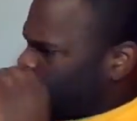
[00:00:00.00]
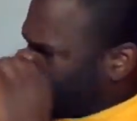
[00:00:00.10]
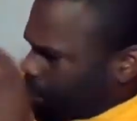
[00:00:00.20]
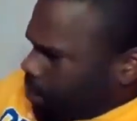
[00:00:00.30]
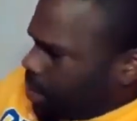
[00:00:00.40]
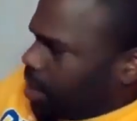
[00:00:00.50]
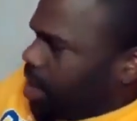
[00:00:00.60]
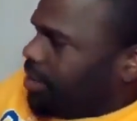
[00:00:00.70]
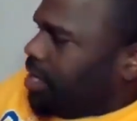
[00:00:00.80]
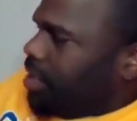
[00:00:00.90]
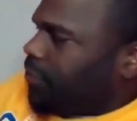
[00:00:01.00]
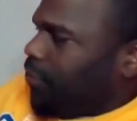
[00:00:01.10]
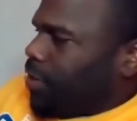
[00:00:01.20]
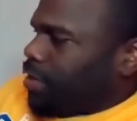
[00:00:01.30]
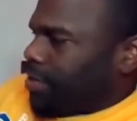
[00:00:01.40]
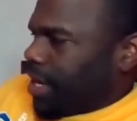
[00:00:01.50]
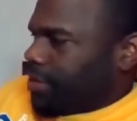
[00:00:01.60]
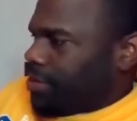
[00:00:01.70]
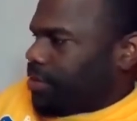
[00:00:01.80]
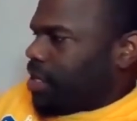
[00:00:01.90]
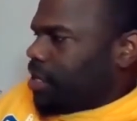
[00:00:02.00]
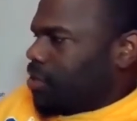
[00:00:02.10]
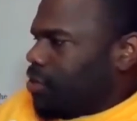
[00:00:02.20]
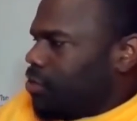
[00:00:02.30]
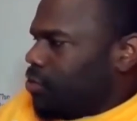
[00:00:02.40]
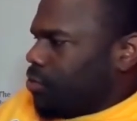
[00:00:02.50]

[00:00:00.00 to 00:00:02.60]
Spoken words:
A contest for insects. News